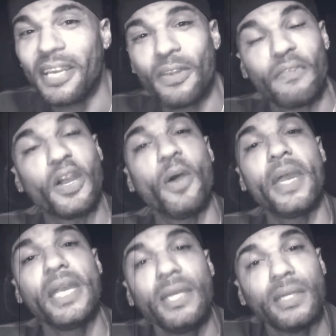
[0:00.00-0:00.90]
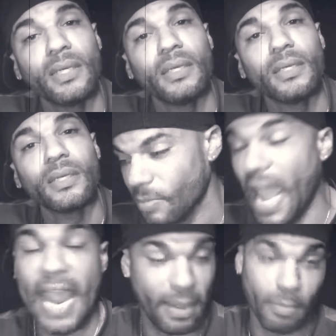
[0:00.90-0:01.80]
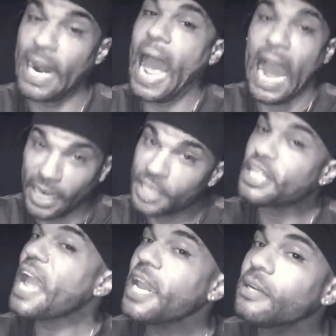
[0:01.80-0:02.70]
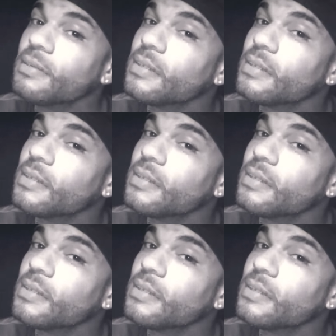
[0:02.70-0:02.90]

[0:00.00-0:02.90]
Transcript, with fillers: you feel me? Hey, but I understand.